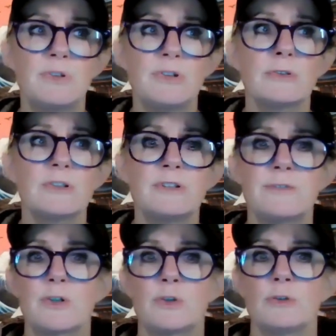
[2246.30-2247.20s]
particularly
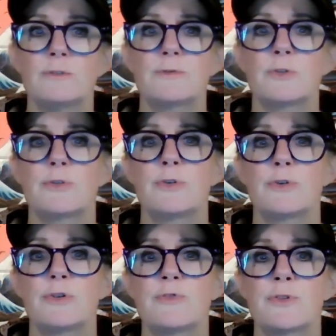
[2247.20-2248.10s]
difficult for
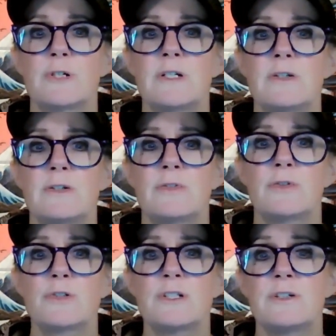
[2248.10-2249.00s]

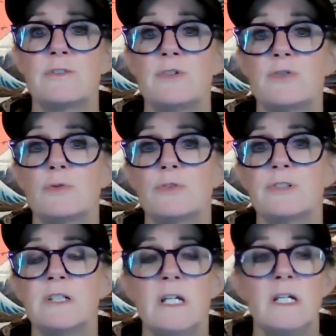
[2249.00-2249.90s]
neurodivergent
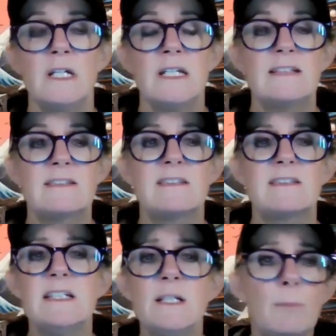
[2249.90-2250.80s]
individuals. It's
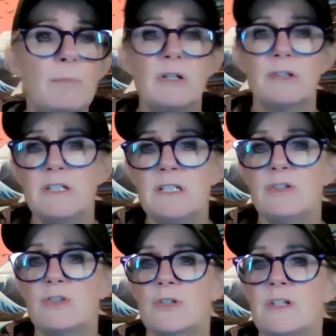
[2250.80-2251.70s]
this inability
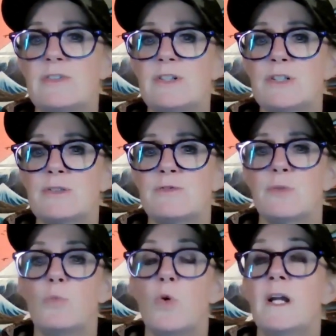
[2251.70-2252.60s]
to transition
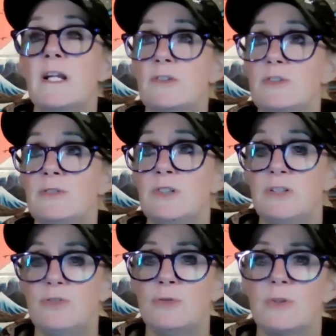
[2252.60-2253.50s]
from one
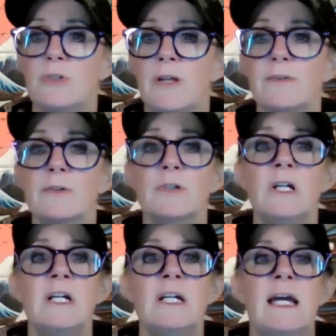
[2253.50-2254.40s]
activity to another,
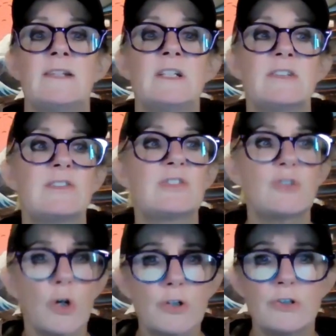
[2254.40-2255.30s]
and to get
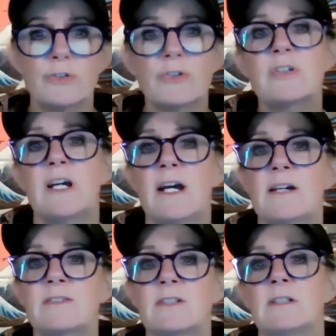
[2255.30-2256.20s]
started on a
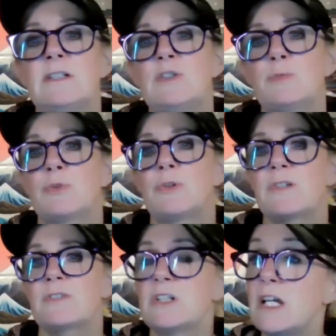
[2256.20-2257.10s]
task can lead to
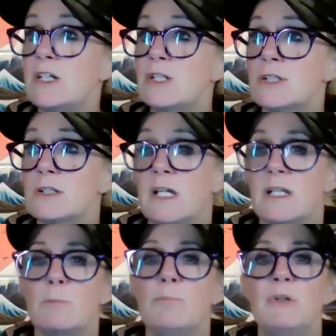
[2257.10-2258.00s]
procrastination
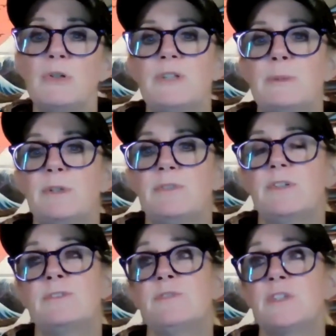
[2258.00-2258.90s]
and a buildup of
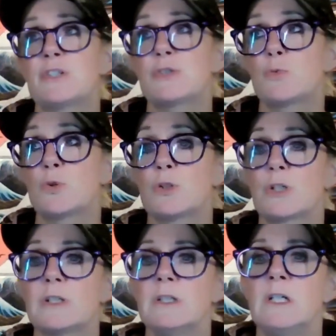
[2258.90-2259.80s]
unfinished work.